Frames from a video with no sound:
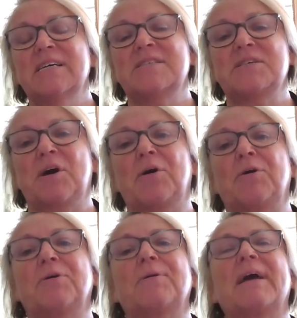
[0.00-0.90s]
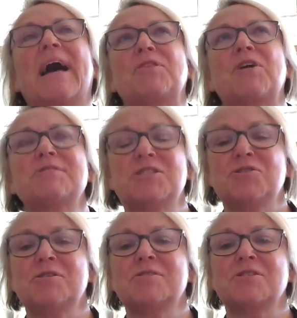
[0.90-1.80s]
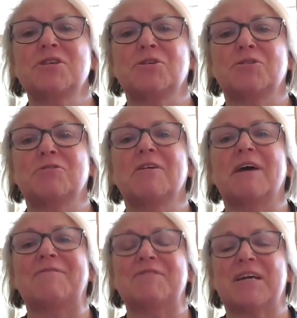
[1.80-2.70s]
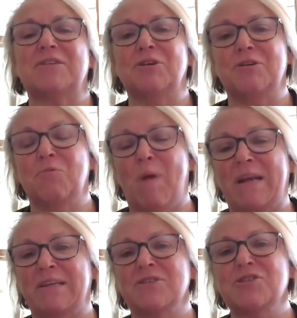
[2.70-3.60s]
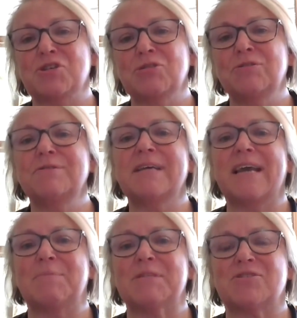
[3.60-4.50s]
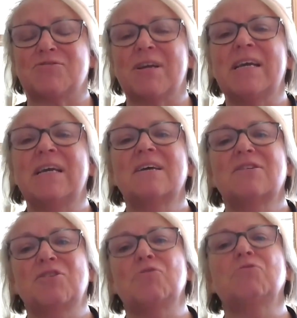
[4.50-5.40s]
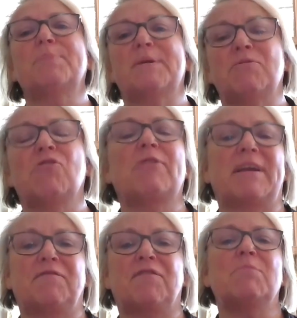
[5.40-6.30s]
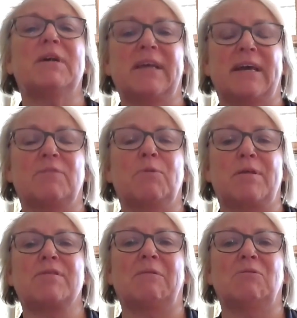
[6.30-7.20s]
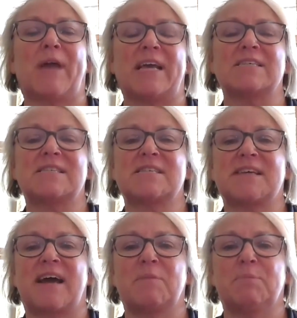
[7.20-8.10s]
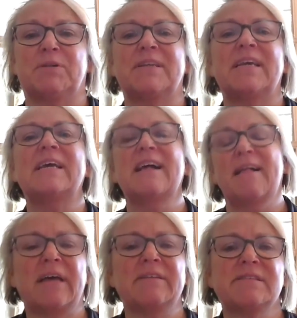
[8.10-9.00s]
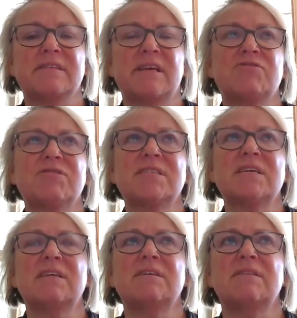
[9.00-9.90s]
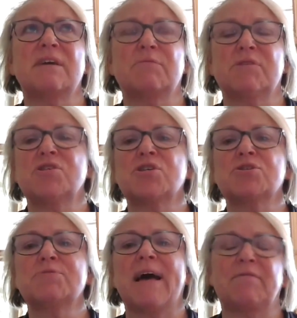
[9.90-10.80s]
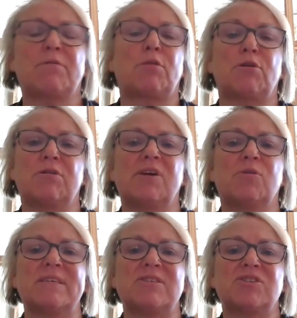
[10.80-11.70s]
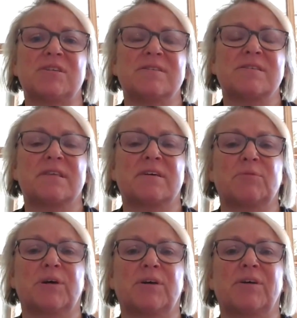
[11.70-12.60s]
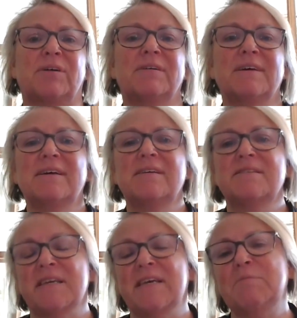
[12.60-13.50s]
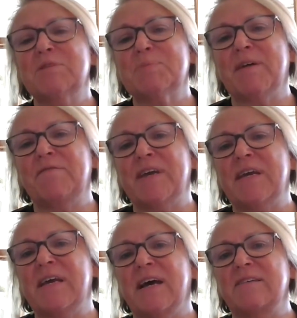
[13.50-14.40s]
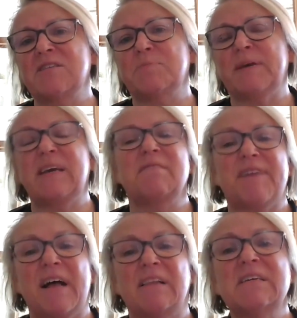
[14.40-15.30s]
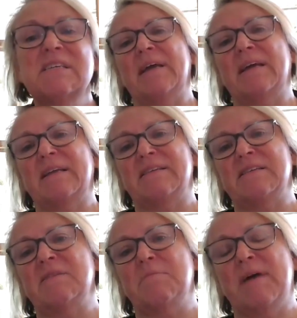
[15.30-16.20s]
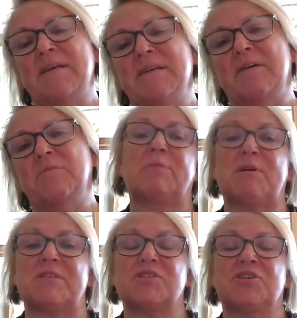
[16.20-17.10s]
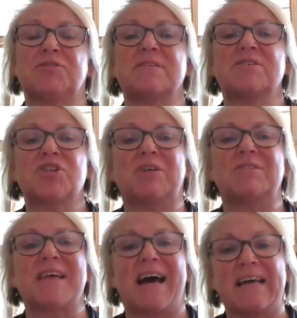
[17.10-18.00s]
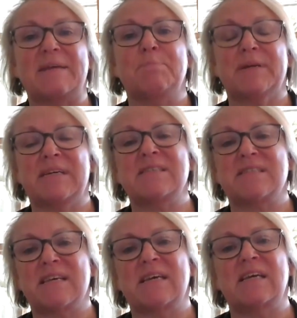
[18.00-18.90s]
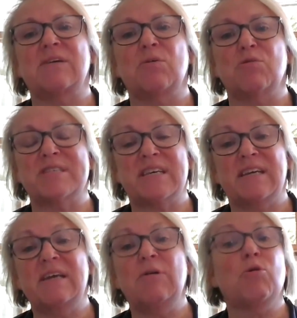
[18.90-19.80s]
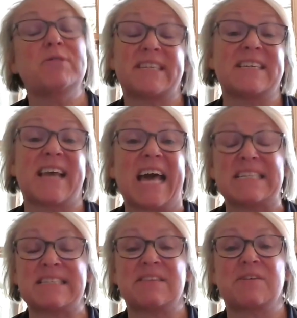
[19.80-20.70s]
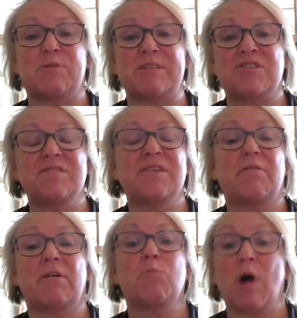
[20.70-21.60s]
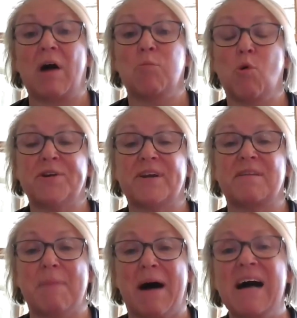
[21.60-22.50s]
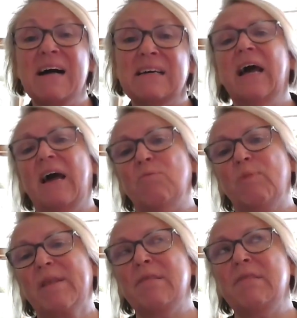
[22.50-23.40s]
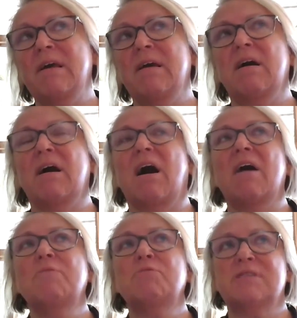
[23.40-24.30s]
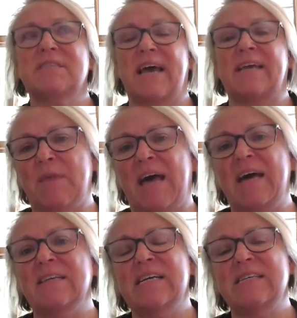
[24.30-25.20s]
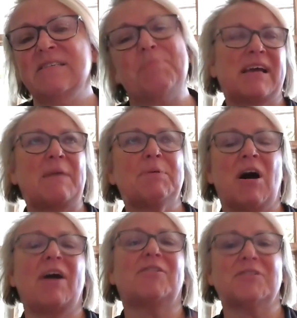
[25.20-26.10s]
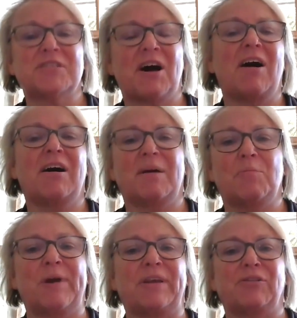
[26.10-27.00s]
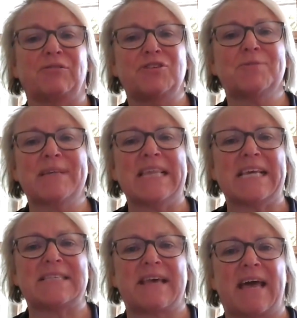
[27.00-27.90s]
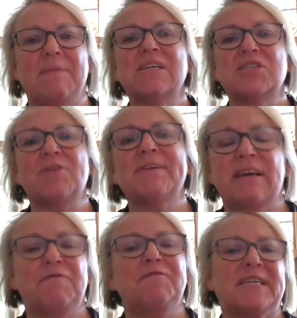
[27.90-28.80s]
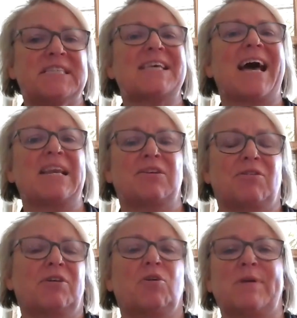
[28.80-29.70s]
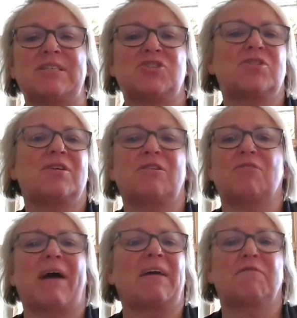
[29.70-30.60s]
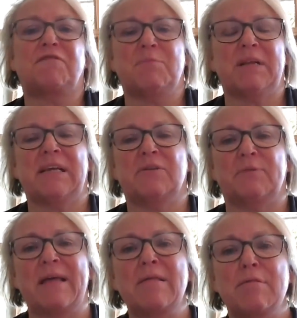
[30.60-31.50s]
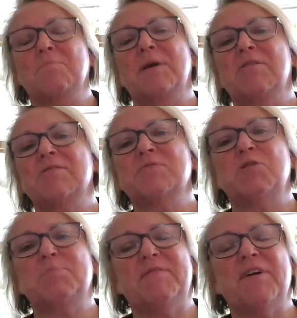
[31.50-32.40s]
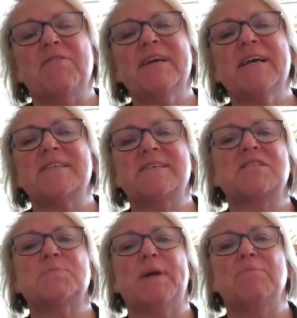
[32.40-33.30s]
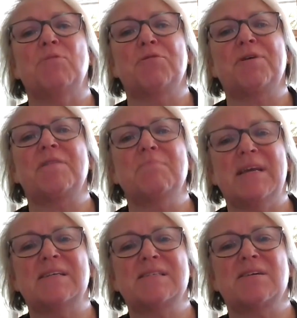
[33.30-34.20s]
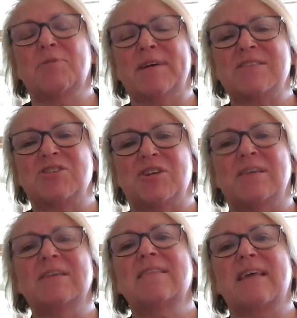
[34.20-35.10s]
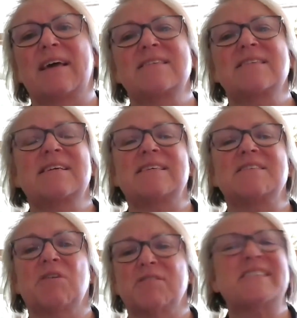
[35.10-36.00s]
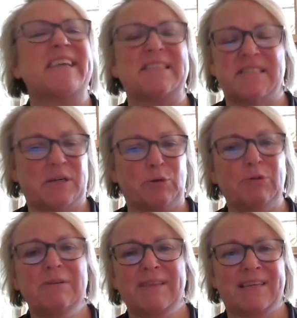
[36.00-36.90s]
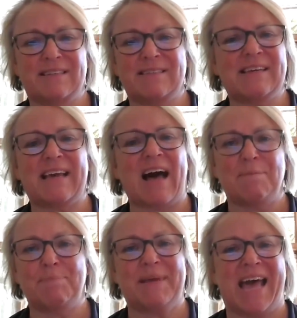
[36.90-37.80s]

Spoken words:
So those students who have done Unit 1 and 2 chemistry, you'll be already familiar with looking at sustainability. It's interesting that there were 2 out of the 30 questions that were deemed by VCA to be invalid. It didn't matter whether students chose A, B, C or D or didn't answer the question, they were awarded a mark. And one thing I would take that is keep an eye on time when you're doing the exam. Don't get fixated on a question that you're unfamiliar with, because it would be very easy to spend more than a minute on a question that is nonsensical, that can't be